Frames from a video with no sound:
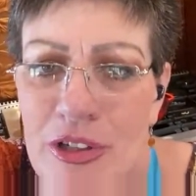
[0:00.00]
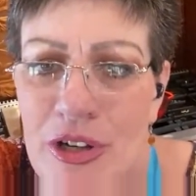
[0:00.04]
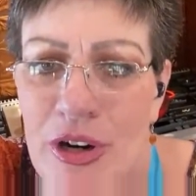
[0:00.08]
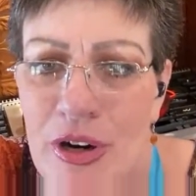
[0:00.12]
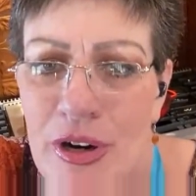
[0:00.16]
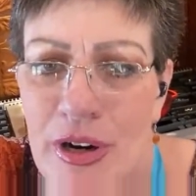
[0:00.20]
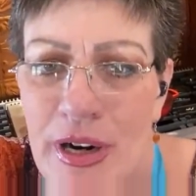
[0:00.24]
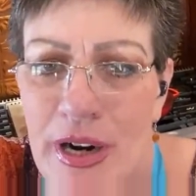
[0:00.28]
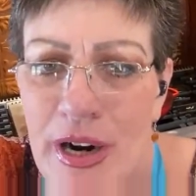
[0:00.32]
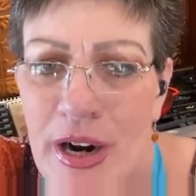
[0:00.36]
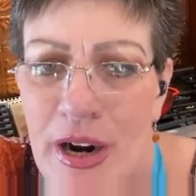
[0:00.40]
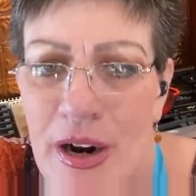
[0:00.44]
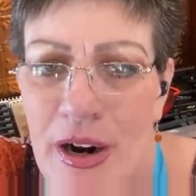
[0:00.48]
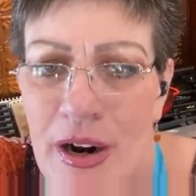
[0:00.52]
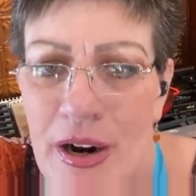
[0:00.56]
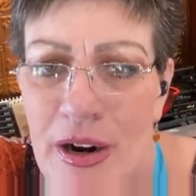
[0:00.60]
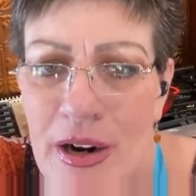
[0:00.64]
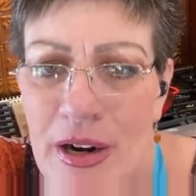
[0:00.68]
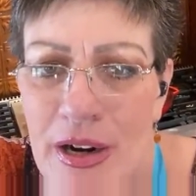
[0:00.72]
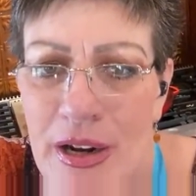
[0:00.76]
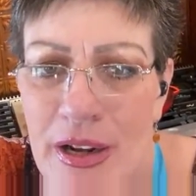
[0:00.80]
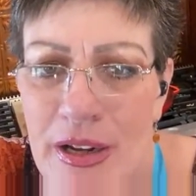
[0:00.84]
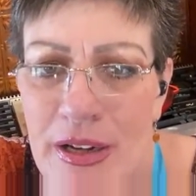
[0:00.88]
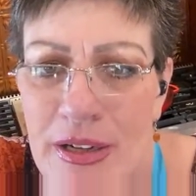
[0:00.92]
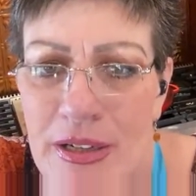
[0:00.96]
Short
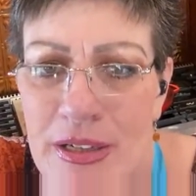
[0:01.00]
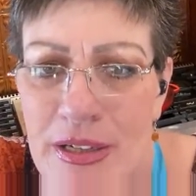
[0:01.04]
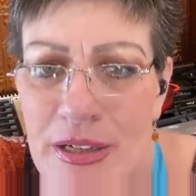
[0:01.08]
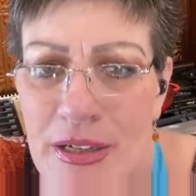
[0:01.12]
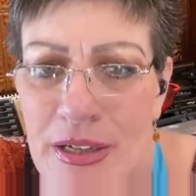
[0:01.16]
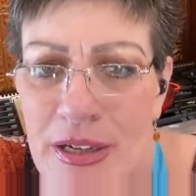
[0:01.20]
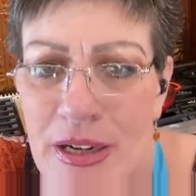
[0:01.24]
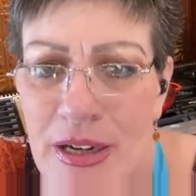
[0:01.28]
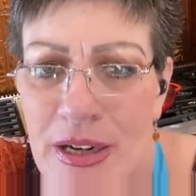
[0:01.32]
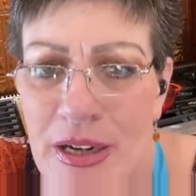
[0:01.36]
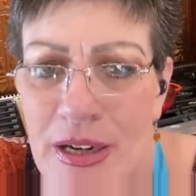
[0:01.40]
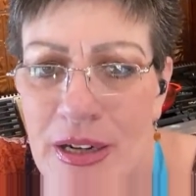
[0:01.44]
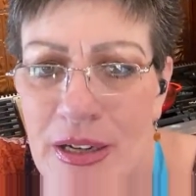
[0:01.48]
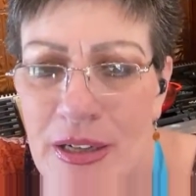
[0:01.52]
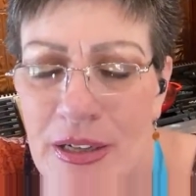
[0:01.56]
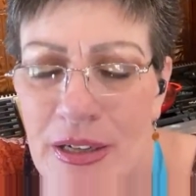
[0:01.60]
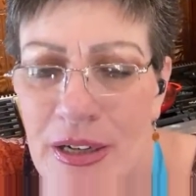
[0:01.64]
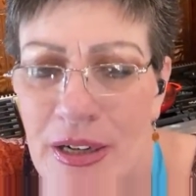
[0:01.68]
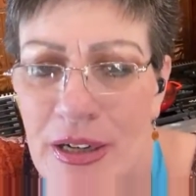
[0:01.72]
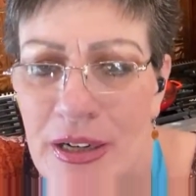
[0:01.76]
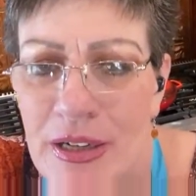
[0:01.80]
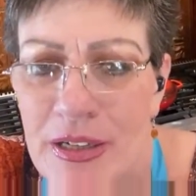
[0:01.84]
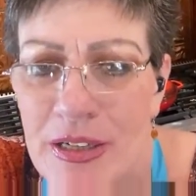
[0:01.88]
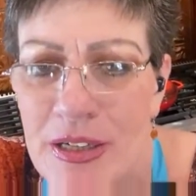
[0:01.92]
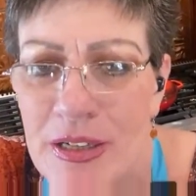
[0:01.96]
hair is
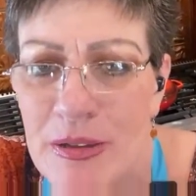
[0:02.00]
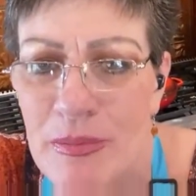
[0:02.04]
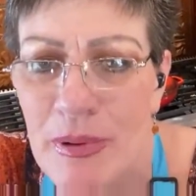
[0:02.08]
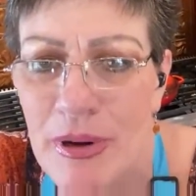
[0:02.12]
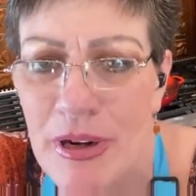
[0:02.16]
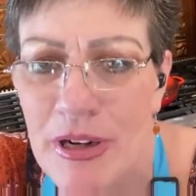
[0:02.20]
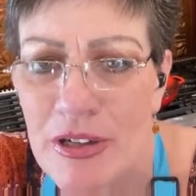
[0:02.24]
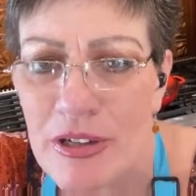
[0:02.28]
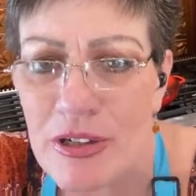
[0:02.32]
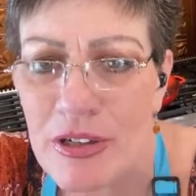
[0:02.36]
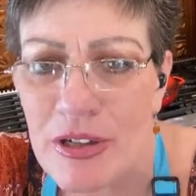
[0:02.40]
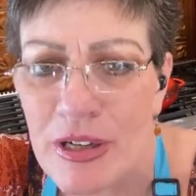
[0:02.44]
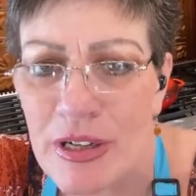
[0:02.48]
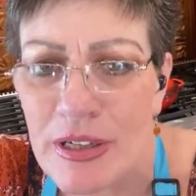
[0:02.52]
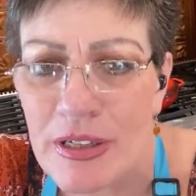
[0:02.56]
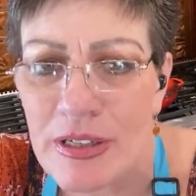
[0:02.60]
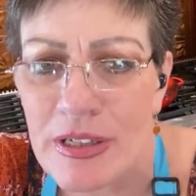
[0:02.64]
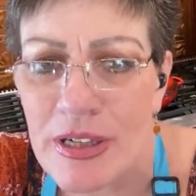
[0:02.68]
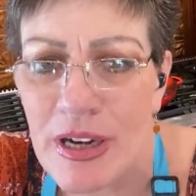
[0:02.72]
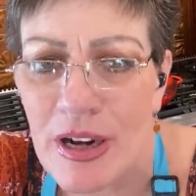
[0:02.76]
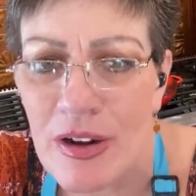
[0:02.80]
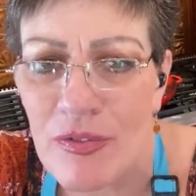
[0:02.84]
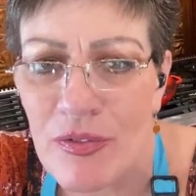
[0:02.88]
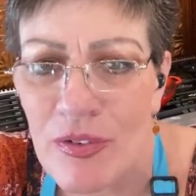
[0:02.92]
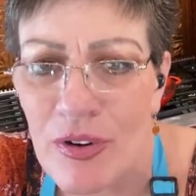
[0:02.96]
in especially
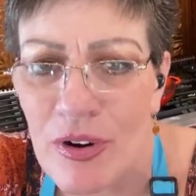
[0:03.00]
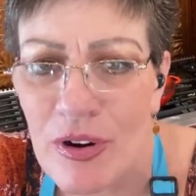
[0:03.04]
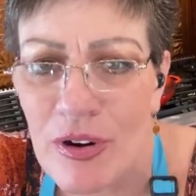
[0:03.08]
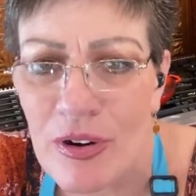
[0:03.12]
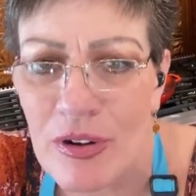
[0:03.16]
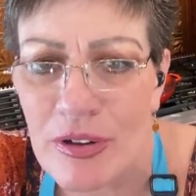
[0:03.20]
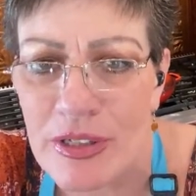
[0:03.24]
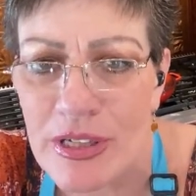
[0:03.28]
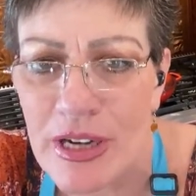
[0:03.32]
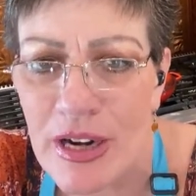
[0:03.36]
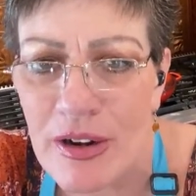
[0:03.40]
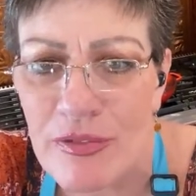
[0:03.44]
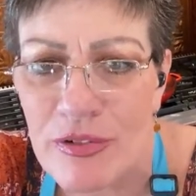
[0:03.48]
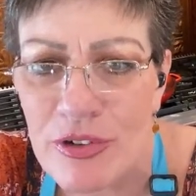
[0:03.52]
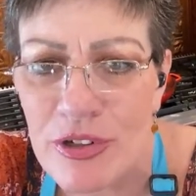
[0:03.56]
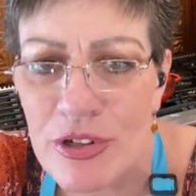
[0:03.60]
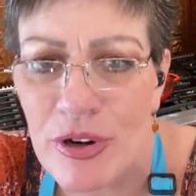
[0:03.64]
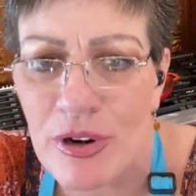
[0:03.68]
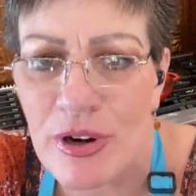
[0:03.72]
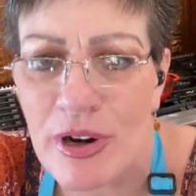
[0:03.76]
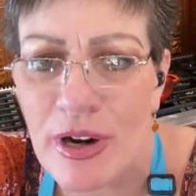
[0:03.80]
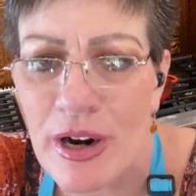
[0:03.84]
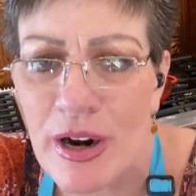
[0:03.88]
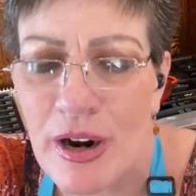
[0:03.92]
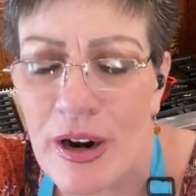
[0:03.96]
tough girls have
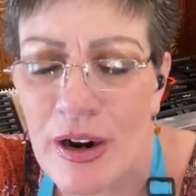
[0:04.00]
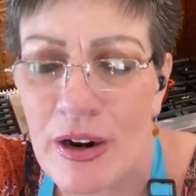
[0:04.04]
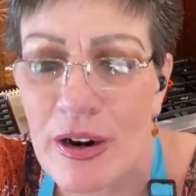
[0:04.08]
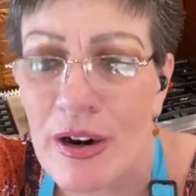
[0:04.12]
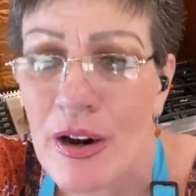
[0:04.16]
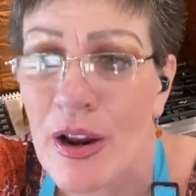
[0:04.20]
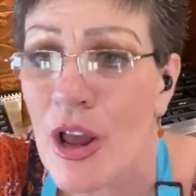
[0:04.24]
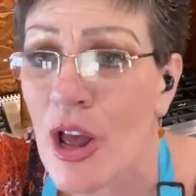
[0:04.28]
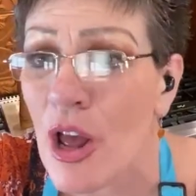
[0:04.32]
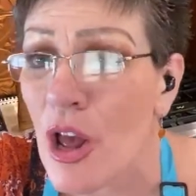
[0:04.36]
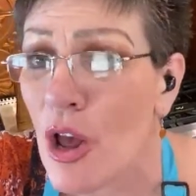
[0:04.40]
short hair.